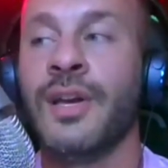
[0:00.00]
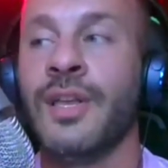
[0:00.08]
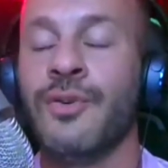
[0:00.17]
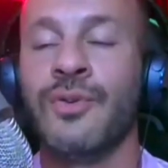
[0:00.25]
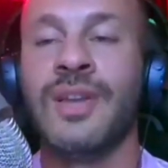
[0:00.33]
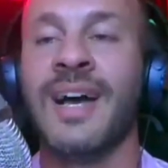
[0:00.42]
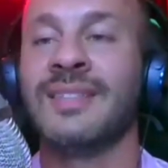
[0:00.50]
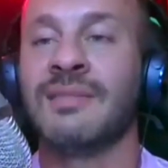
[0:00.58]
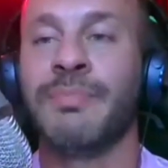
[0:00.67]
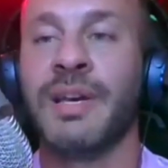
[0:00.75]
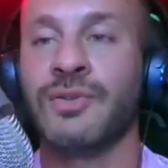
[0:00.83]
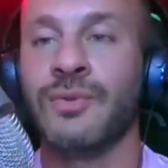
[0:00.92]
You're not
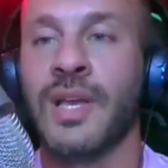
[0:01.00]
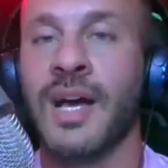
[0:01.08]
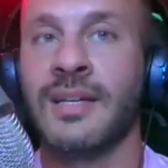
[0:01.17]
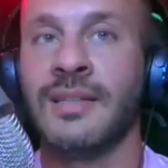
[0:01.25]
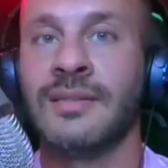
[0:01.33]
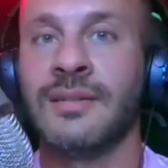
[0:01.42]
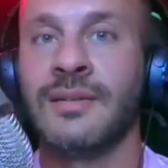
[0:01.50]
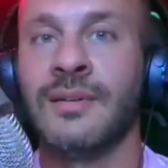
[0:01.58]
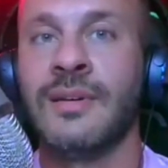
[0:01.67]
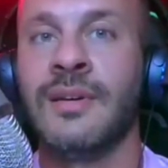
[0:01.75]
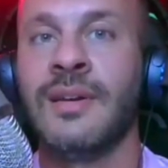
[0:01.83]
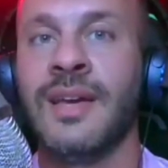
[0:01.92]
special, guys.
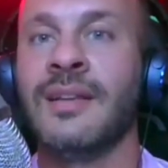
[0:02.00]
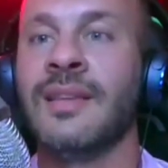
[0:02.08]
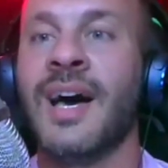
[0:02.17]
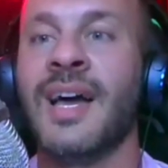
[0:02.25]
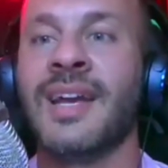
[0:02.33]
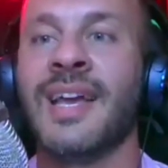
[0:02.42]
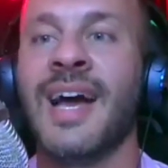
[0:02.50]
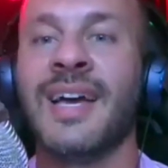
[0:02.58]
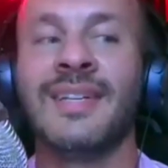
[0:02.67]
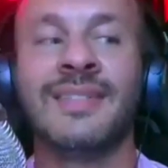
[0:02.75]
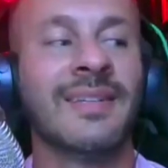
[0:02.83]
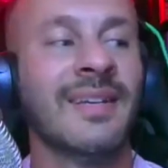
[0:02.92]
And a lot of
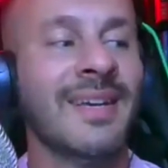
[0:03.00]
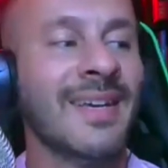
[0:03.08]
guys,